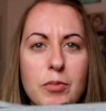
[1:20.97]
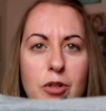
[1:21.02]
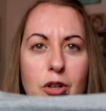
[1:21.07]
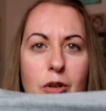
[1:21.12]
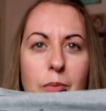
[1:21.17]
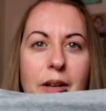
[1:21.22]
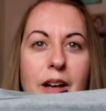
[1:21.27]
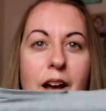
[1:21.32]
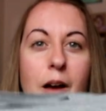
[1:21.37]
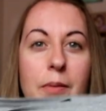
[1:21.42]

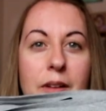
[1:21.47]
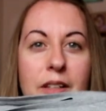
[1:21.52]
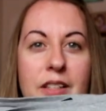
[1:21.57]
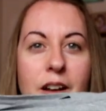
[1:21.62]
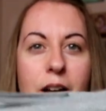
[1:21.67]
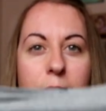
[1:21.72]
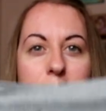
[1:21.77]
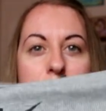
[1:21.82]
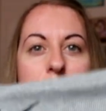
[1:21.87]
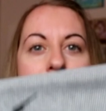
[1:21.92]
top a couple of
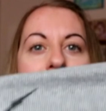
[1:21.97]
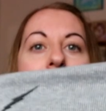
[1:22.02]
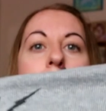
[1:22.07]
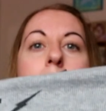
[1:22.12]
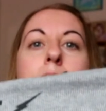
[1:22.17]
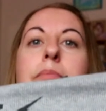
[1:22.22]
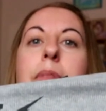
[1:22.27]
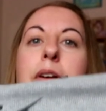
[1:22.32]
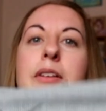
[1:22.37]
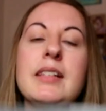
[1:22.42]
times, but yeah,
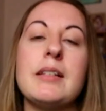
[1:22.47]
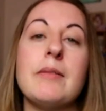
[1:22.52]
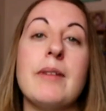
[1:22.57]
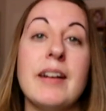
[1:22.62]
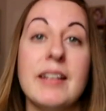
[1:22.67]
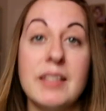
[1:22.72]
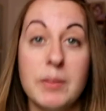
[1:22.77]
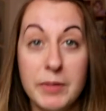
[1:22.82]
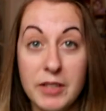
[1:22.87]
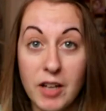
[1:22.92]
mostly wear
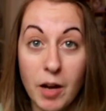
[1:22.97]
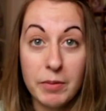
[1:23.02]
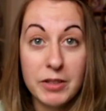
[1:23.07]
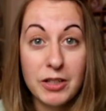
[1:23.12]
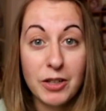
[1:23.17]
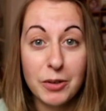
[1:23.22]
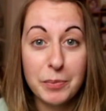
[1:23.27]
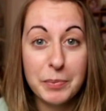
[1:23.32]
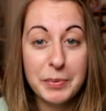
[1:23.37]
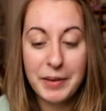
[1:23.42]
it as a pyjama
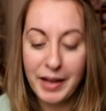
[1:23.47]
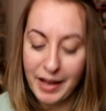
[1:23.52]
top,